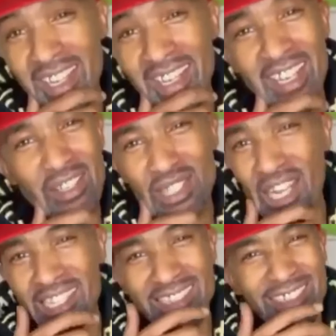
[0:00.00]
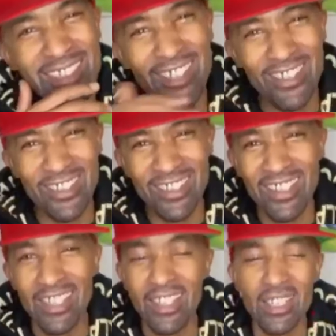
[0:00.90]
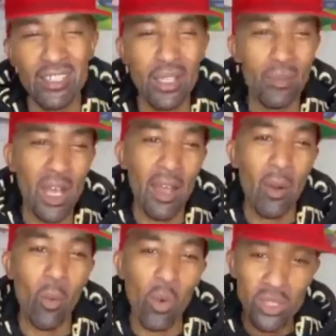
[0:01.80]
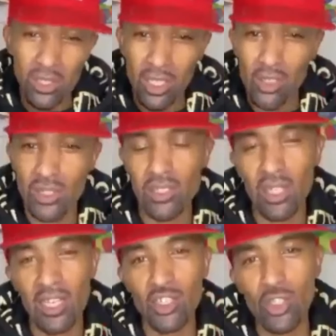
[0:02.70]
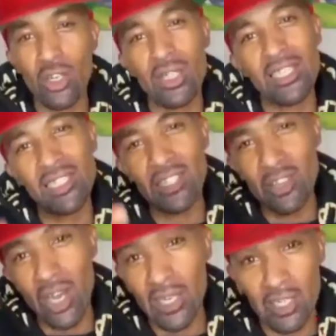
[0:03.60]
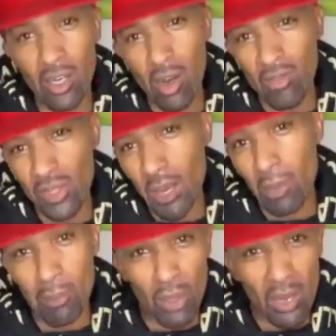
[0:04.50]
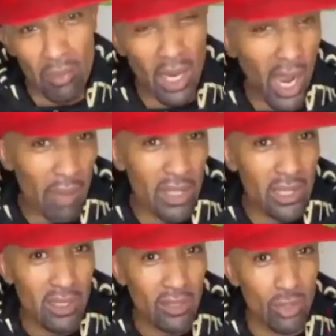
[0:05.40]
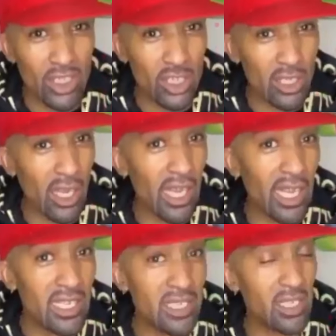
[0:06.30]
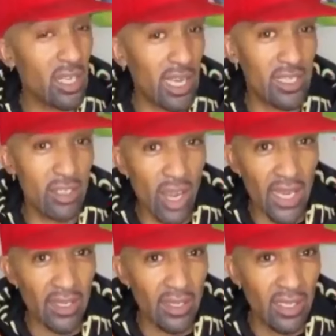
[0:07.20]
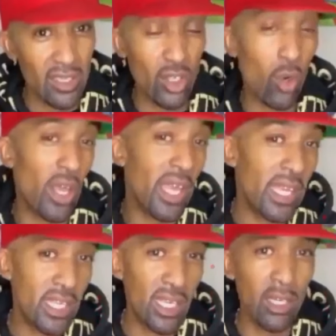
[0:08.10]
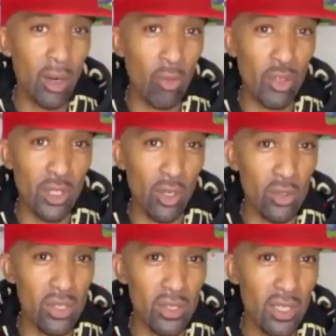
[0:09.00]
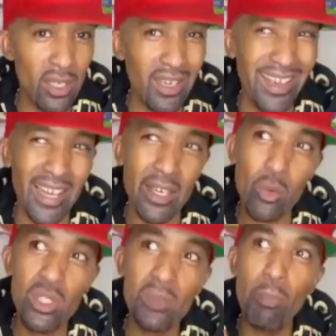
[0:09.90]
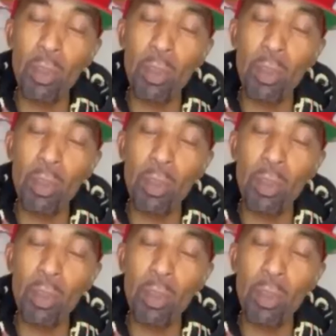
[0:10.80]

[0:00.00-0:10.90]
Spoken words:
And they said, no. So I'm like, what's the closest size you got? They said 9.5. Now, my boy behind me, Richard, he's a size 9. So he can go for those. And I was